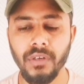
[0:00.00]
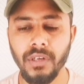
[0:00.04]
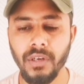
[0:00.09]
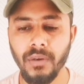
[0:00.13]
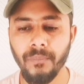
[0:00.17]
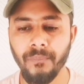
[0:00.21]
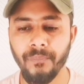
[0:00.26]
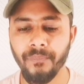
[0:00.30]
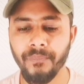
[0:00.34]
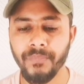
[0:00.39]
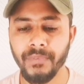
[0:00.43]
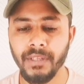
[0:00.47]

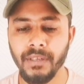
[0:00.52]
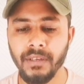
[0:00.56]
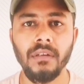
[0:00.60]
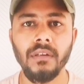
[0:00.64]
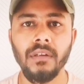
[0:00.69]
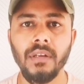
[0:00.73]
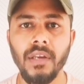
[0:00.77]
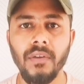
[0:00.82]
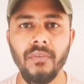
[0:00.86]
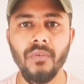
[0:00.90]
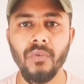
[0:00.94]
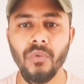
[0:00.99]
Now
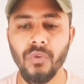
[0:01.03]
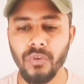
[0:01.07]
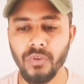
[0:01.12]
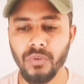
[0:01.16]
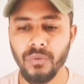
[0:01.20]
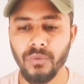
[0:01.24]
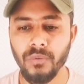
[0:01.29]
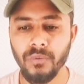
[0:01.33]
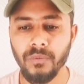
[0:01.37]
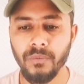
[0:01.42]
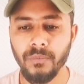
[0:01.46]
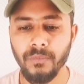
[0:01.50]
if you want
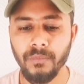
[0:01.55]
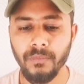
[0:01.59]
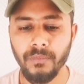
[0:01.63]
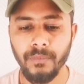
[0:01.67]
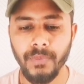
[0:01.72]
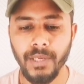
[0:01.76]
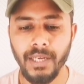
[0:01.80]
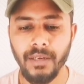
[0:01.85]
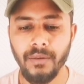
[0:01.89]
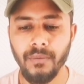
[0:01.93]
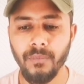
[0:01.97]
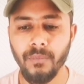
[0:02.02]
to
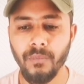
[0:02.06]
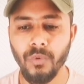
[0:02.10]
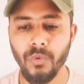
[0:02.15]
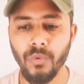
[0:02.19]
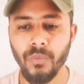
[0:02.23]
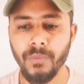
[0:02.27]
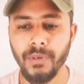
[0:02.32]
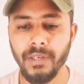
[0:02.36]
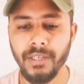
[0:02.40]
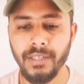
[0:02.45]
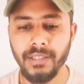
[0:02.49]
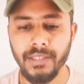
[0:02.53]
make
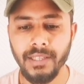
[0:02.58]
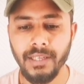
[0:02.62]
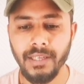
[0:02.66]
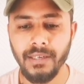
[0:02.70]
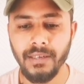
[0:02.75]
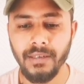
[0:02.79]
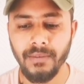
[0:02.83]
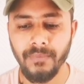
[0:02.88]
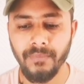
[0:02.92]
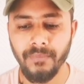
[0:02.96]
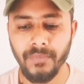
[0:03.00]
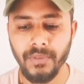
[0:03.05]
more money
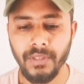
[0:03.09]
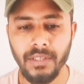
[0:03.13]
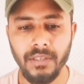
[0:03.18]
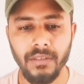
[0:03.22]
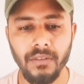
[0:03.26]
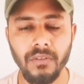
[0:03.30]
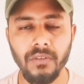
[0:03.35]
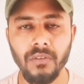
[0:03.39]
than